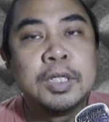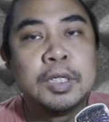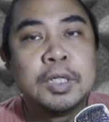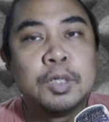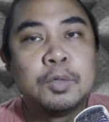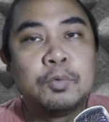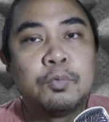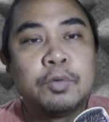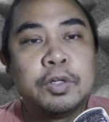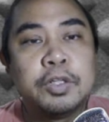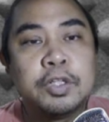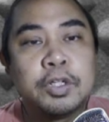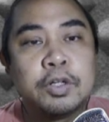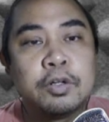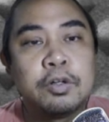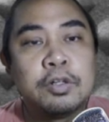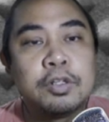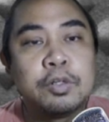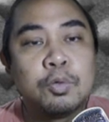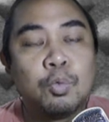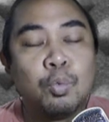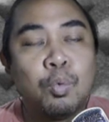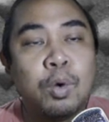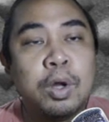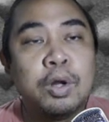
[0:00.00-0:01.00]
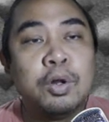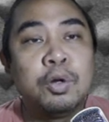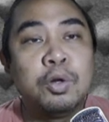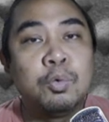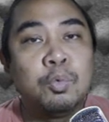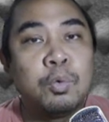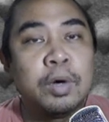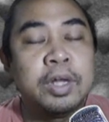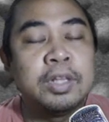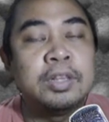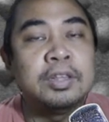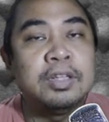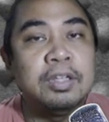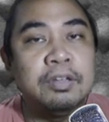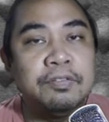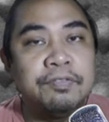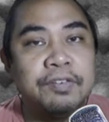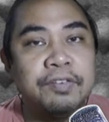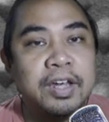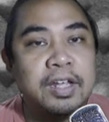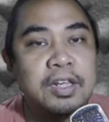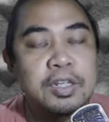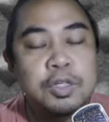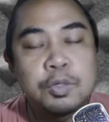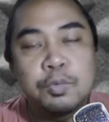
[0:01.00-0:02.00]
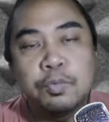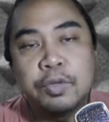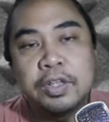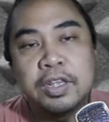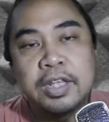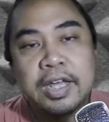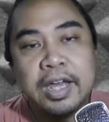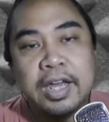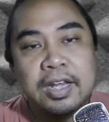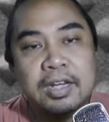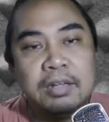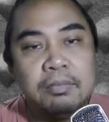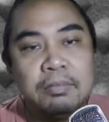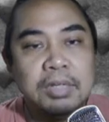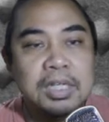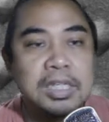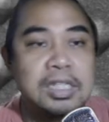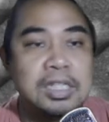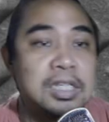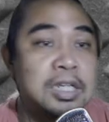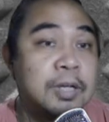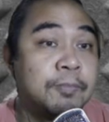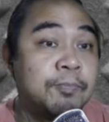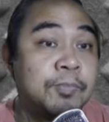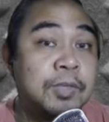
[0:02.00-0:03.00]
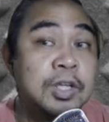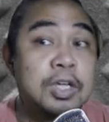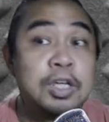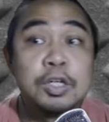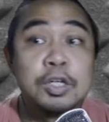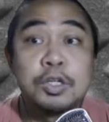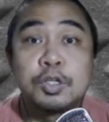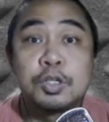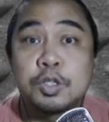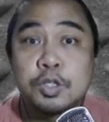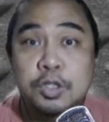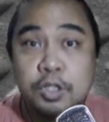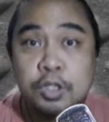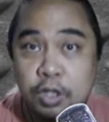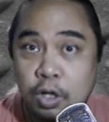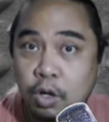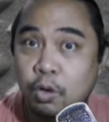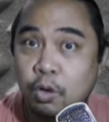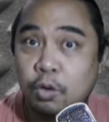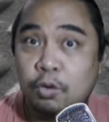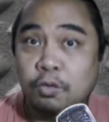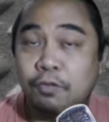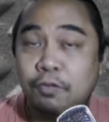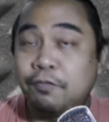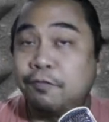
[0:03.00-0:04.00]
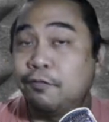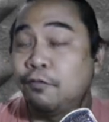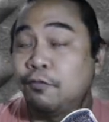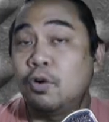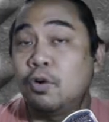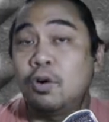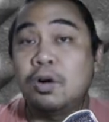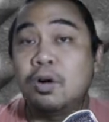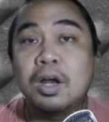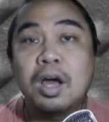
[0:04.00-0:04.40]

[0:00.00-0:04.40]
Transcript: what he calls one-on-one defense with the enemies. So for